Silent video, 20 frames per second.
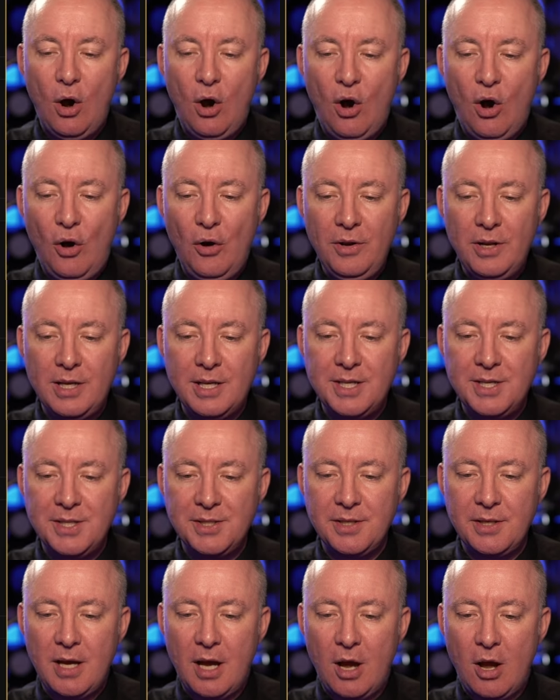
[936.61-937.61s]
On
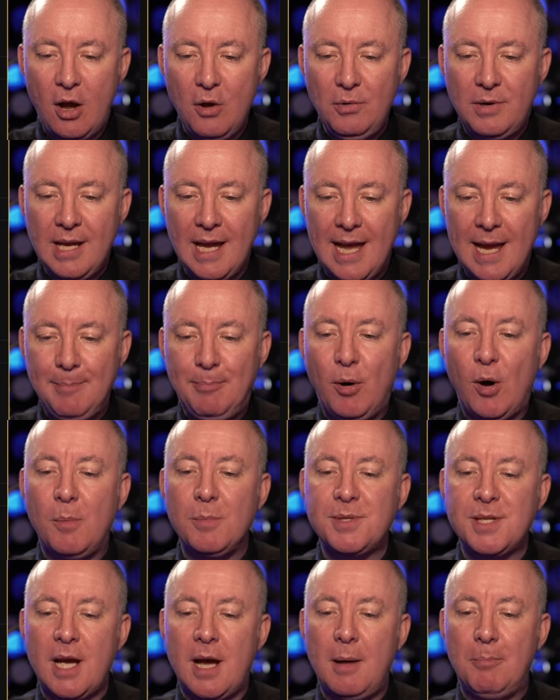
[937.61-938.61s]
uh, okay
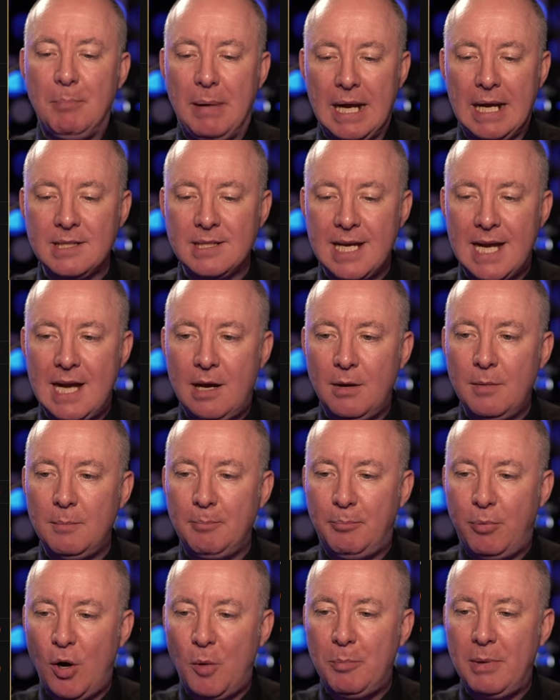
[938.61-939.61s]
popped up, back
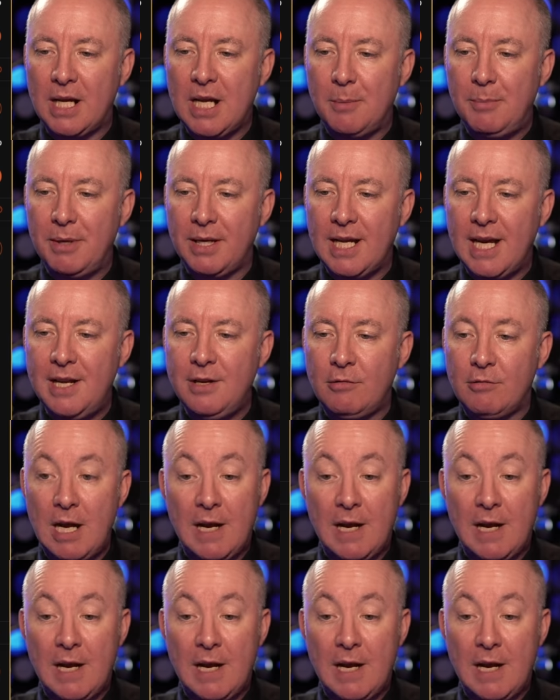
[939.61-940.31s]
down, popped back up again.